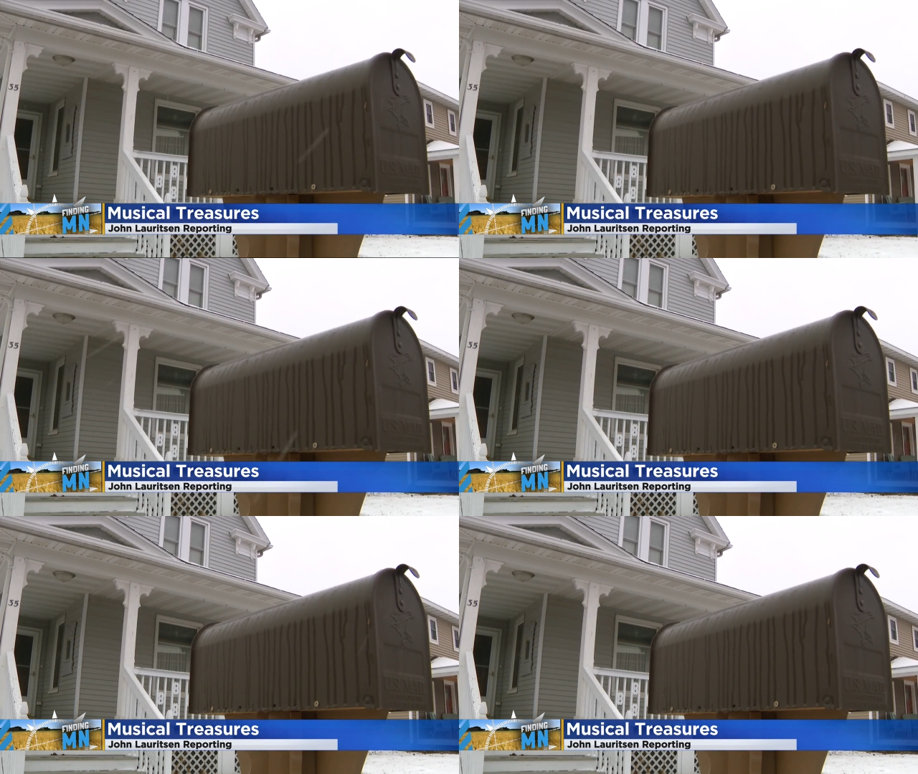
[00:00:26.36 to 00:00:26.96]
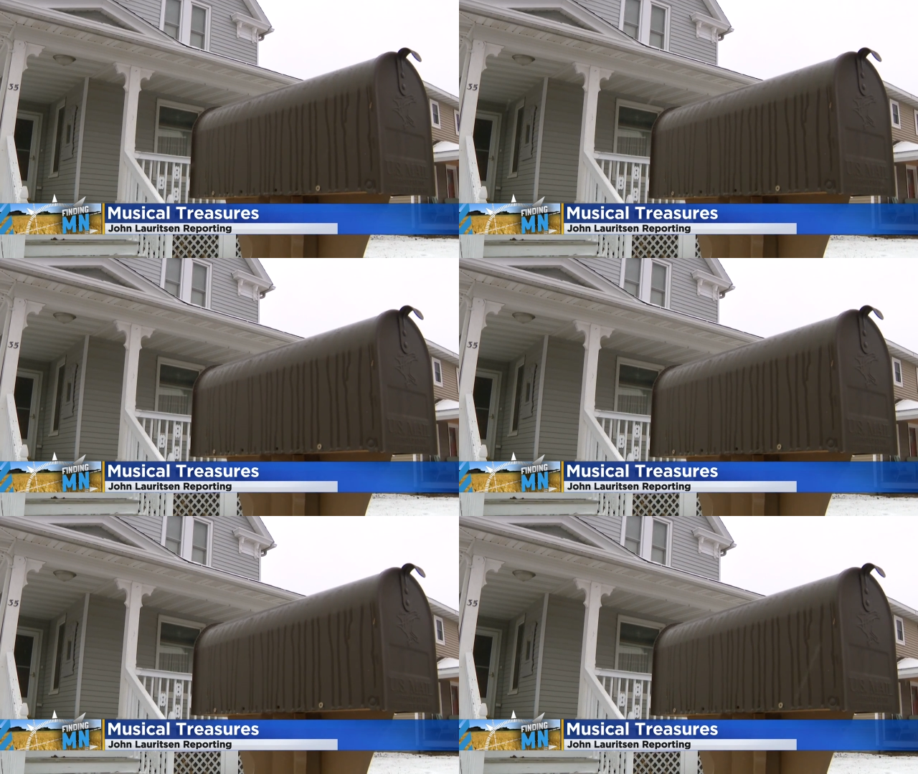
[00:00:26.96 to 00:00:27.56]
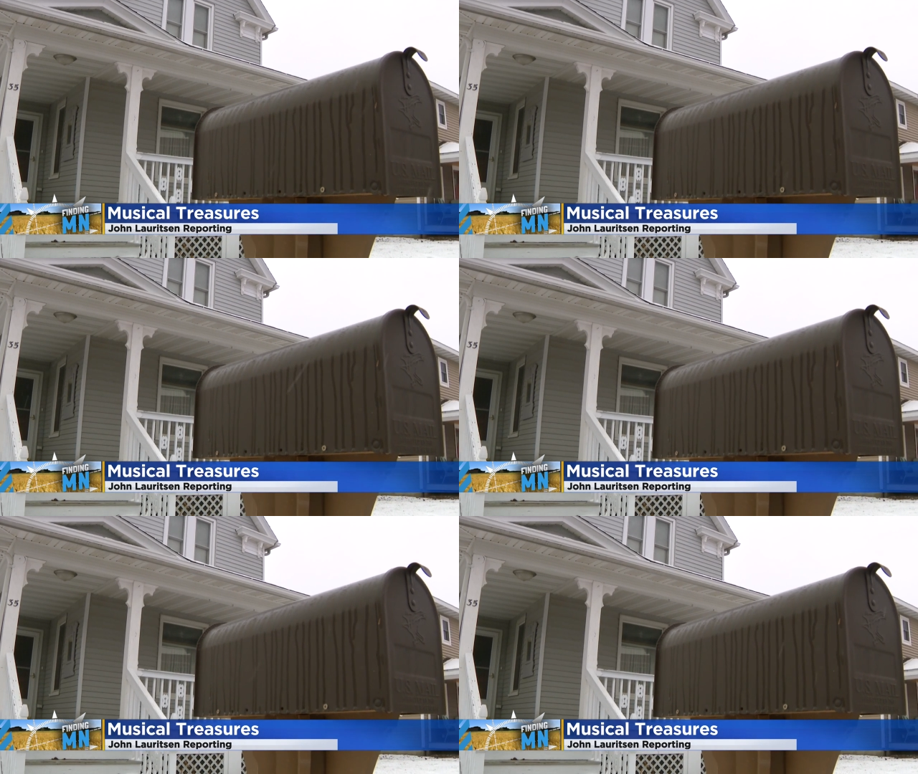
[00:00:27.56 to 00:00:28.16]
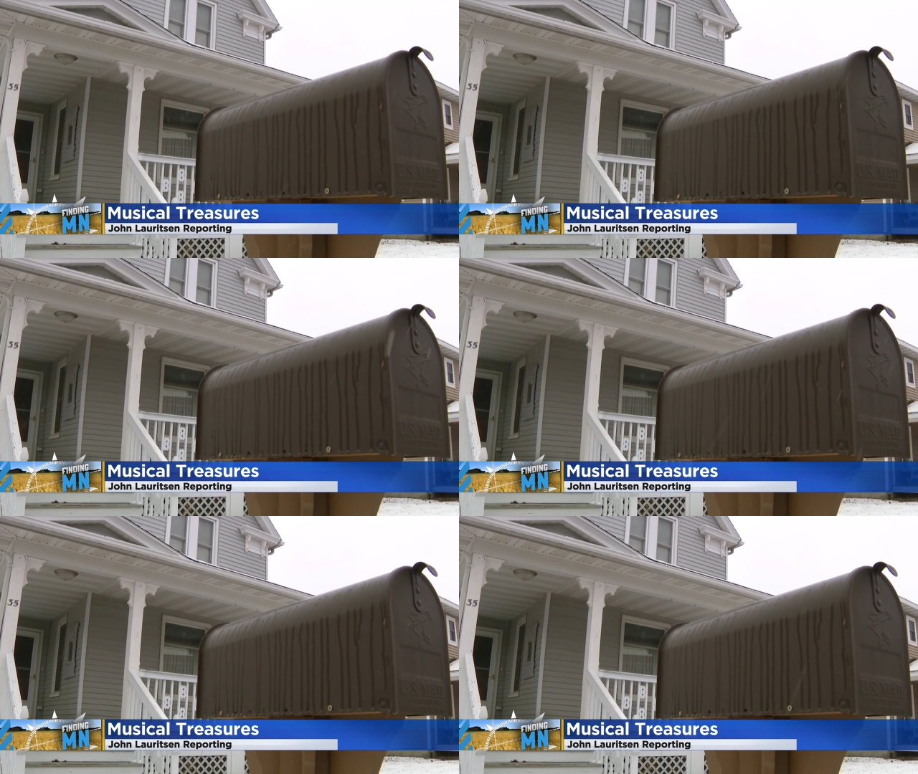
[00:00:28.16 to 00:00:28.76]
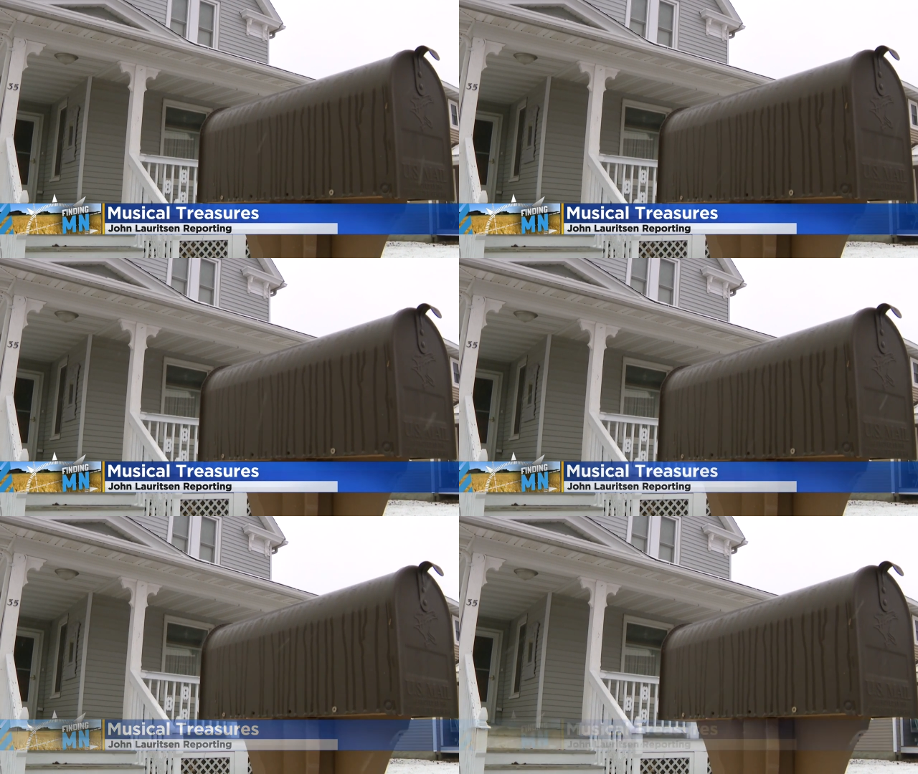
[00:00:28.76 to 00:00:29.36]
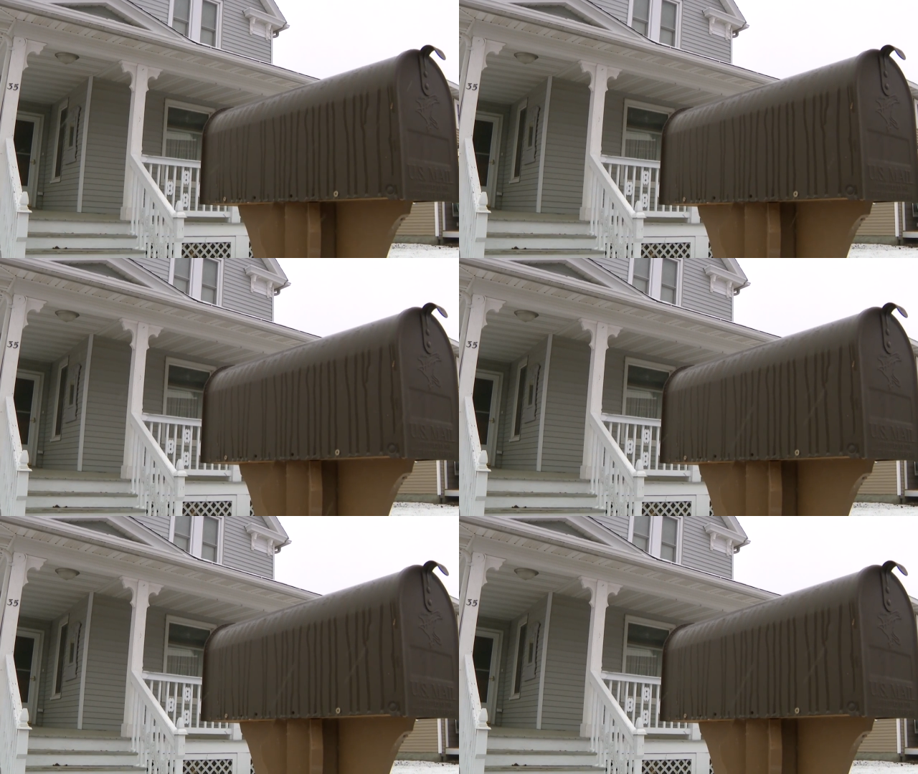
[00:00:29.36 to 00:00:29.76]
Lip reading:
(no speaker visible)